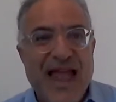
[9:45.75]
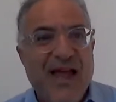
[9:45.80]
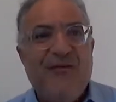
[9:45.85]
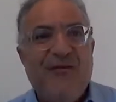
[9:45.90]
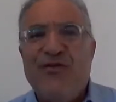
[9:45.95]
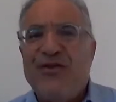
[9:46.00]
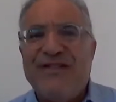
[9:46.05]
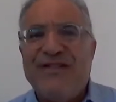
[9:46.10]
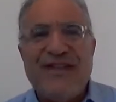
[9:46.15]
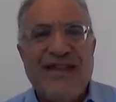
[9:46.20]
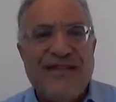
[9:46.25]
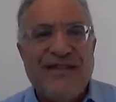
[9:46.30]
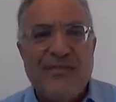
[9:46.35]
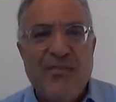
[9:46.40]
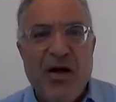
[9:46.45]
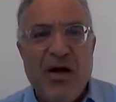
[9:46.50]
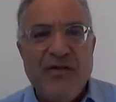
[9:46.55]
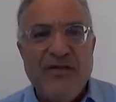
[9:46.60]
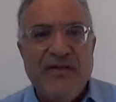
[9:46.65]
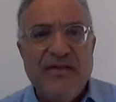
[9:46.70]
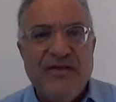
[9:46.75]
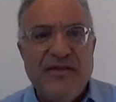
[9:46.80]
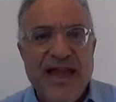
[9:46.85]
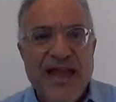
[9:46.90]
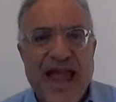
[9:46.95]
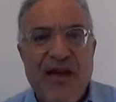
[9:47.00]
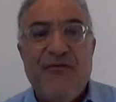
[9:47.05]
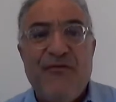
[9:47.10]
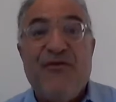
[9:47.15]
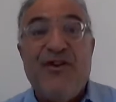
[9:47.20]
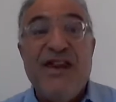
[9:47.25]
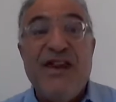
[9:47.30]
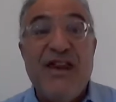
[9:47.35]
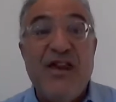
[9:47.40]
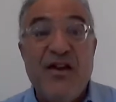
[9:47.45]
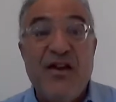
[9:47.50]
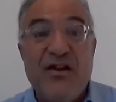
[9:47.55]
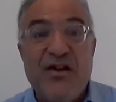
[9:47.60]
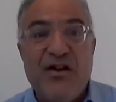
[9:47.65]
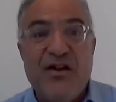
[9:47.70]
Every 6 months, every
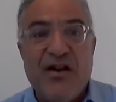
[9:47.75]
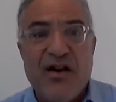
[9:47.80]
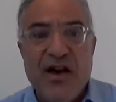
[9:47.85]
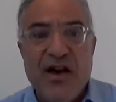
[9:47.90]
year,